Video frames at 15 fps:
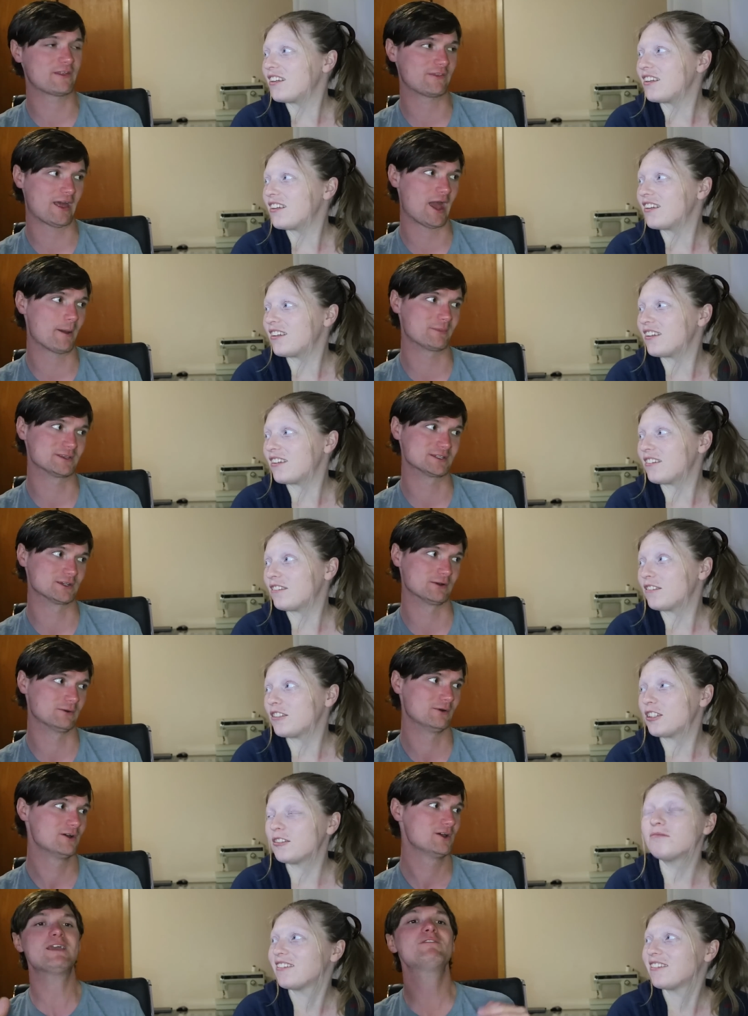Speaker 1: of that that happens
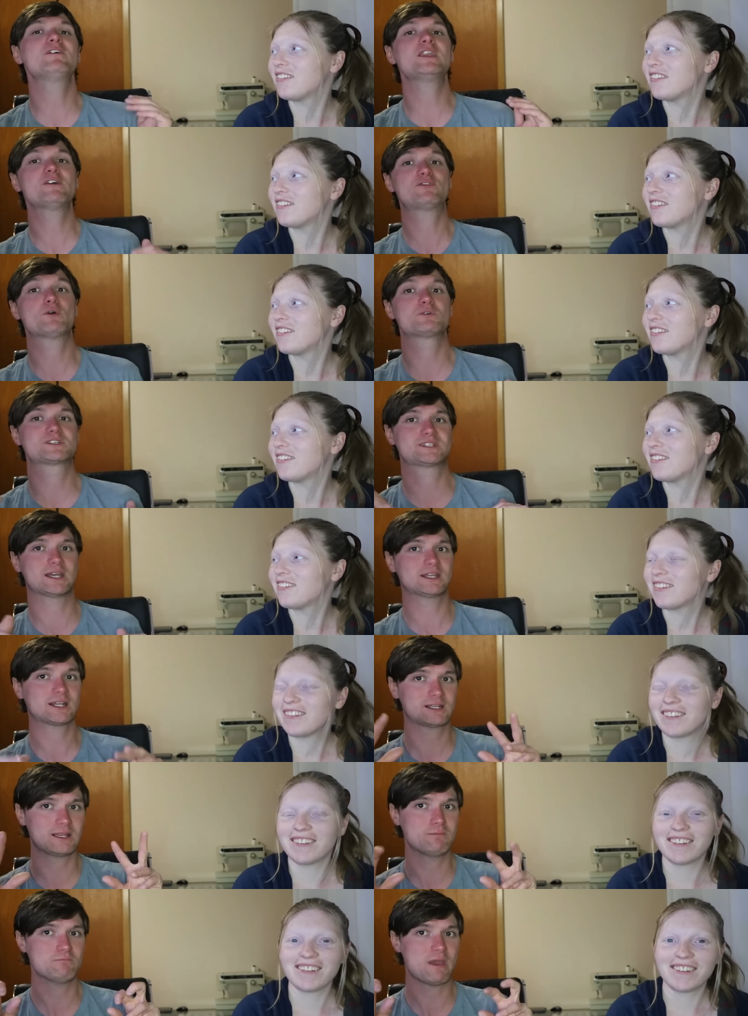though. Even if it was
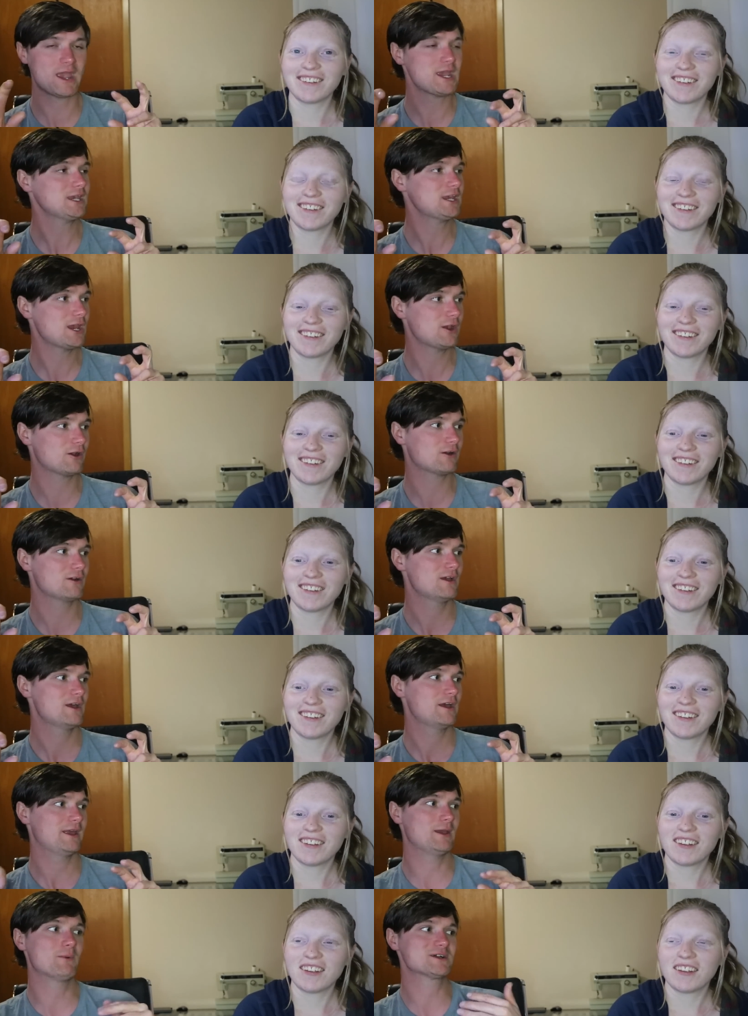technically made
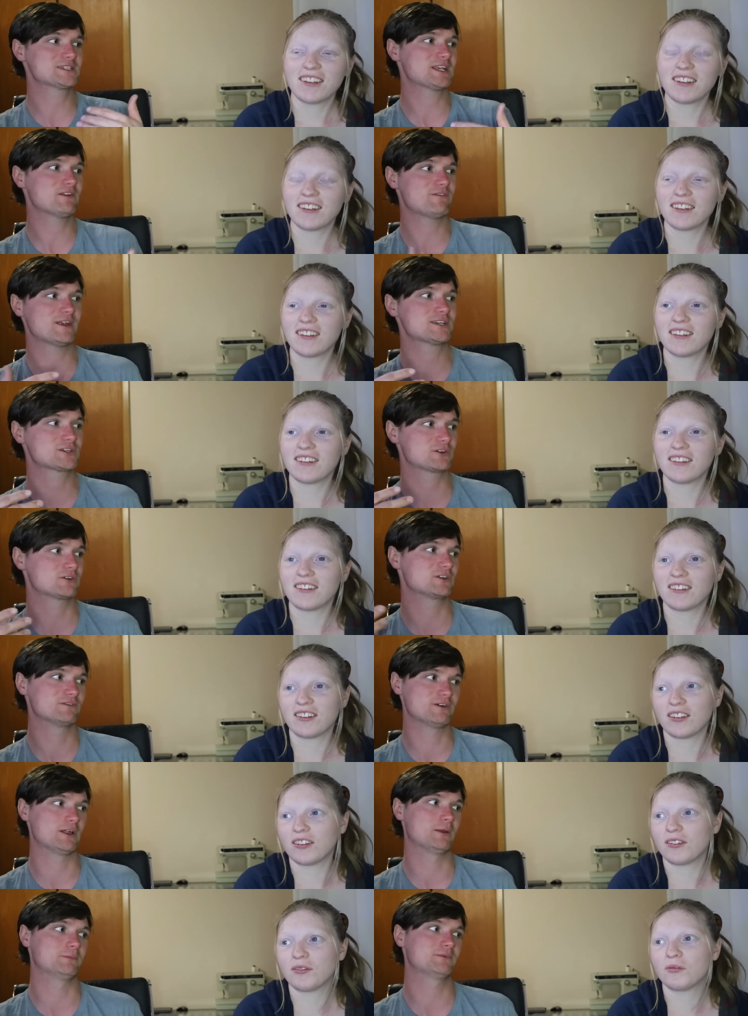here, it wasn't invented or
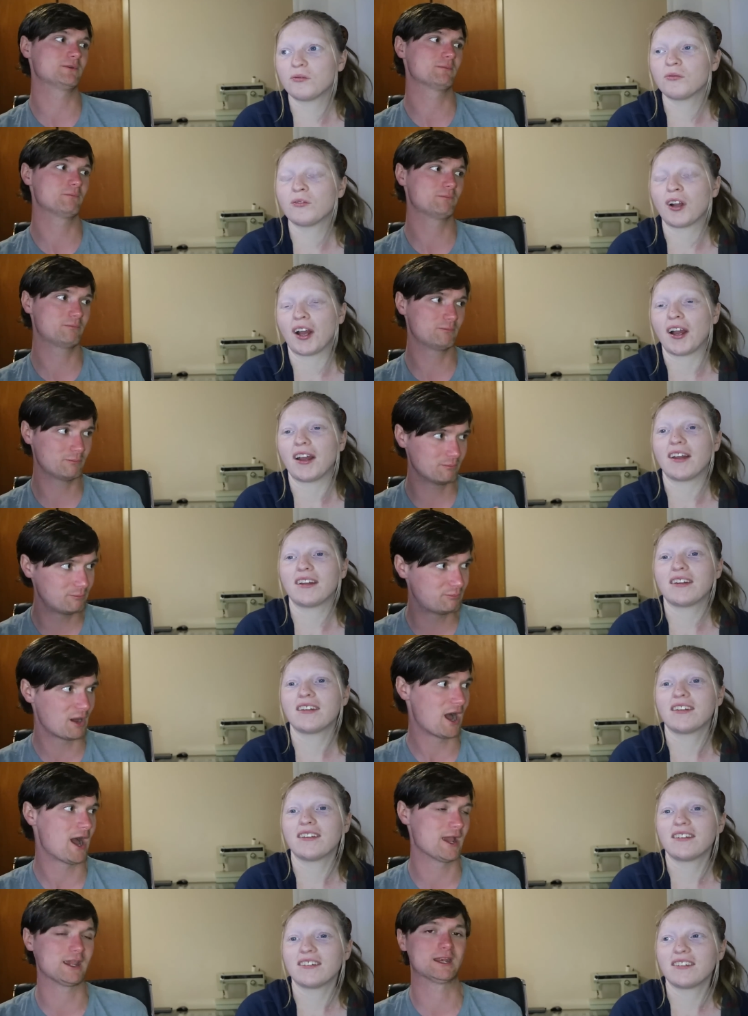developed right
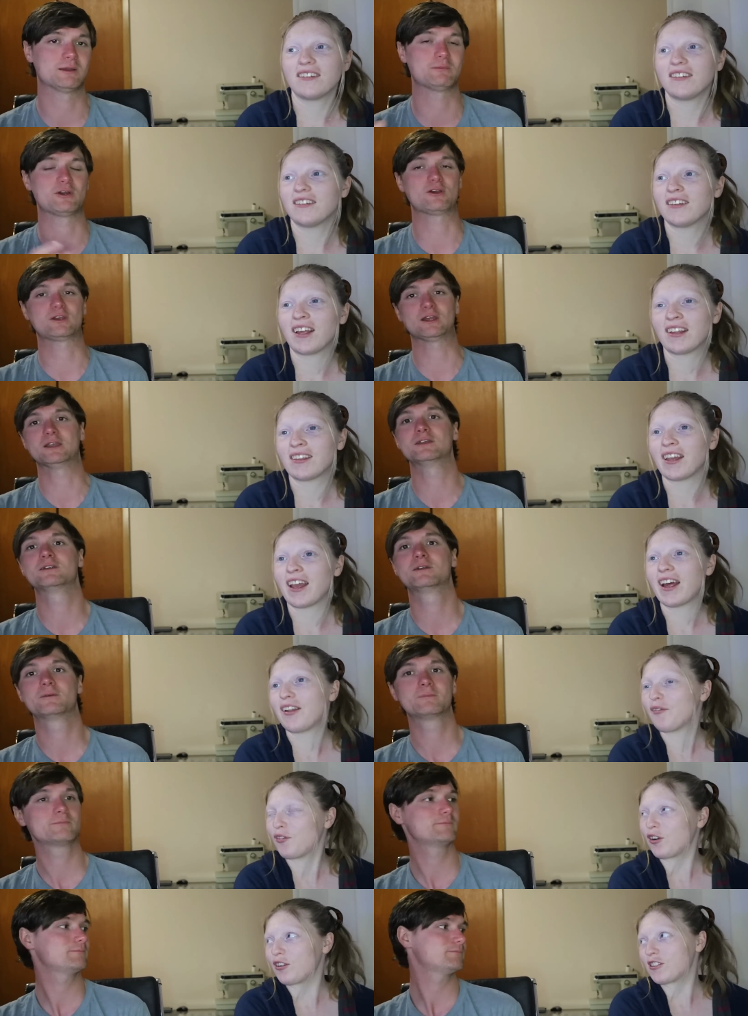by an American. Like
Speaker 2: they
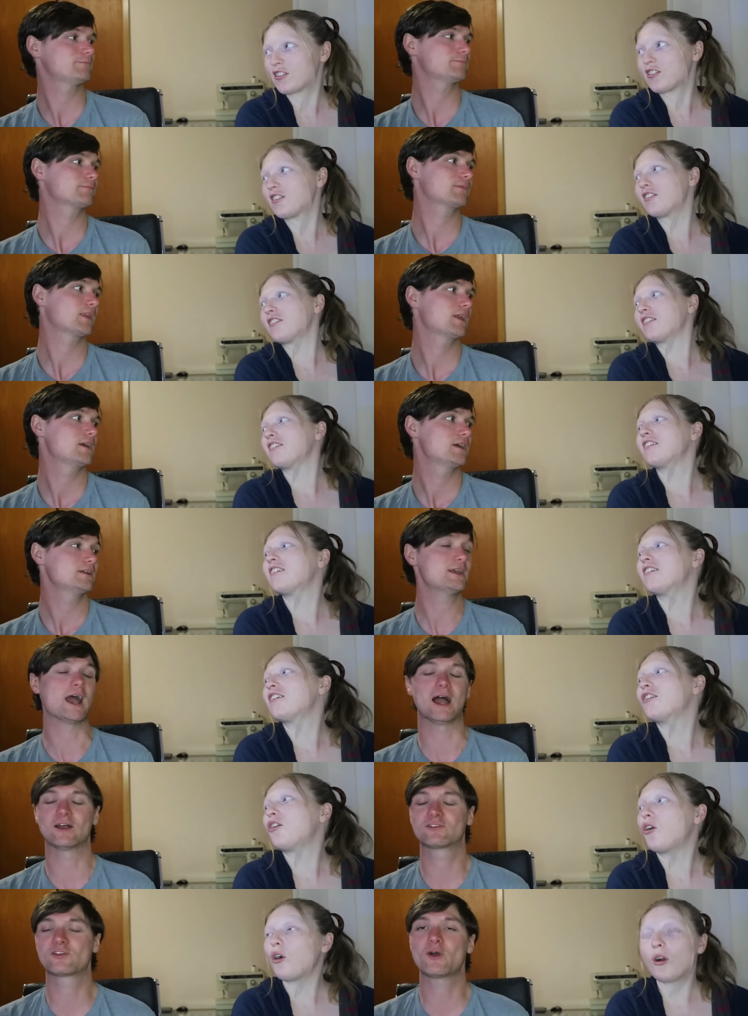had it first.
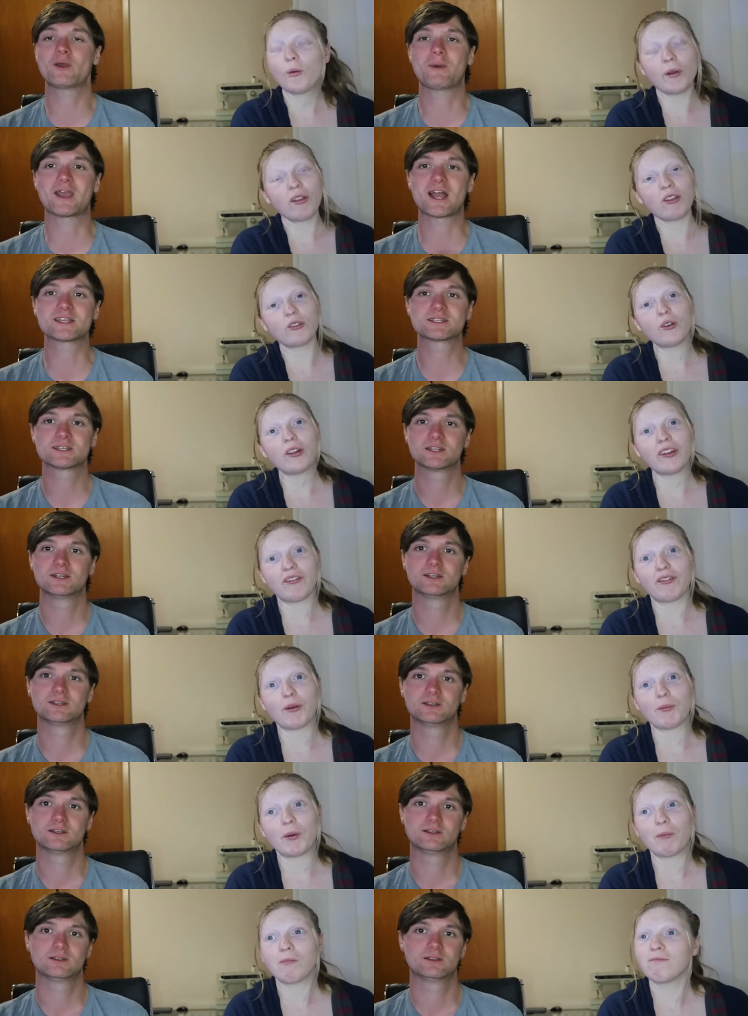
Speaker 1: Yeah. So well, anyway, guys, stole it
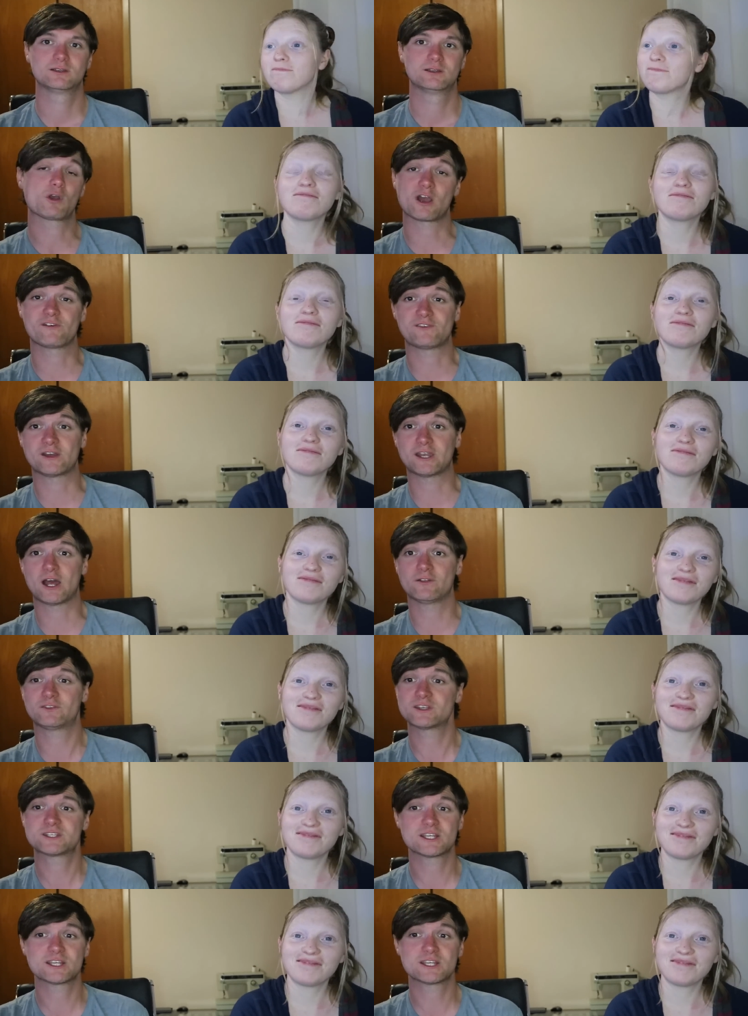from them. we're gonna find out.